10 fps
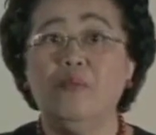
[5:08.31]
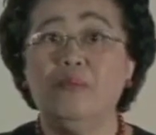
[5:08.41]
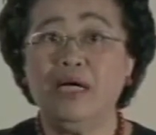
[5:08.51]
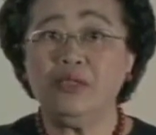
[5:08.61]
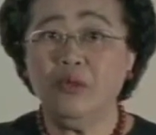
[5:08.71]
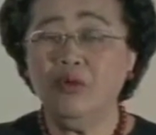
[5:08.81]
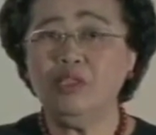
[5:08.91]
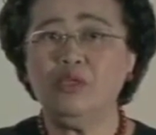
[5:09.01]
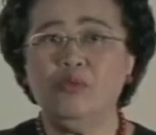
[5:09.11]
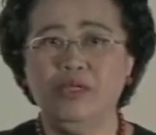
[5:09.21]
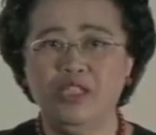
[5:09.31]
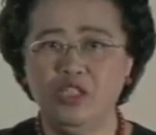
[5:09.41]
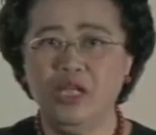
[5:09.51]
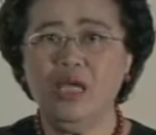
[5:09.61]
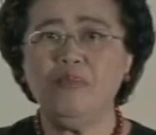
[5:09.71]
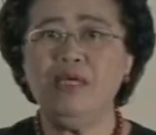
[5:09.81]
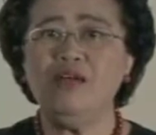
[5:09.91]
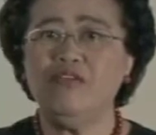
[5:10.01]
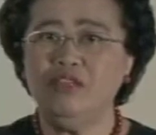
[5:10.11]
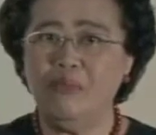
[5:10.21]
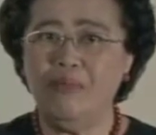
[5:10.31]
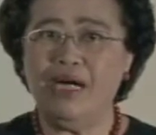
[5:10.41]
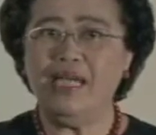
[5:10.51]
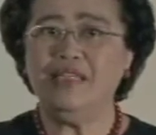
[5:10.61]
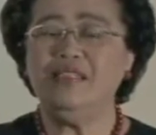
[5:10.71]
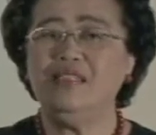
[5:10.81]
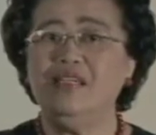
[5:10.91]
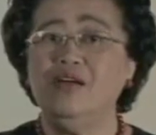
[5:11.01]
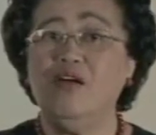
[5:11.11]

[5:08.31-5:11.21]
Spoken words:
but also with the shaping of the minds